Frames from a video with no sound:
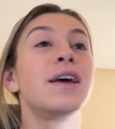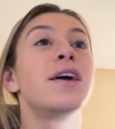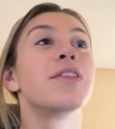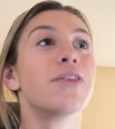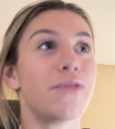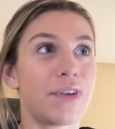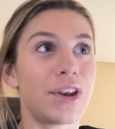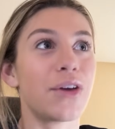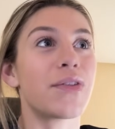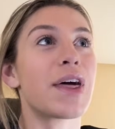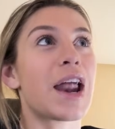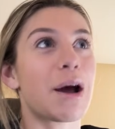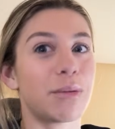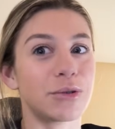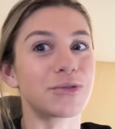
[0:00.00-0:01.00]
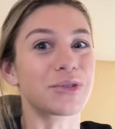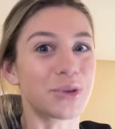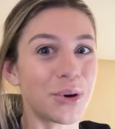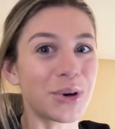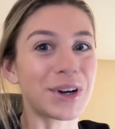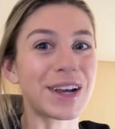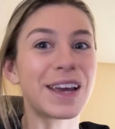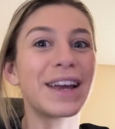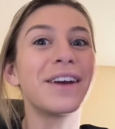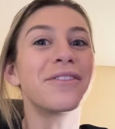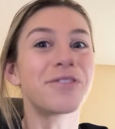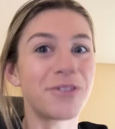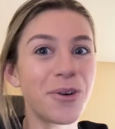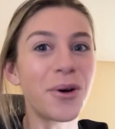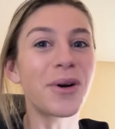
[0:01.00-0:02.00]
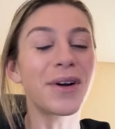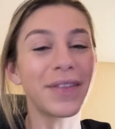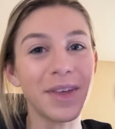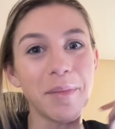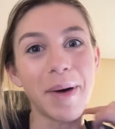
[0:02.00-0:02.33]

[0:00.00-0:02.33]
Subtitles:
the video that I was recording for the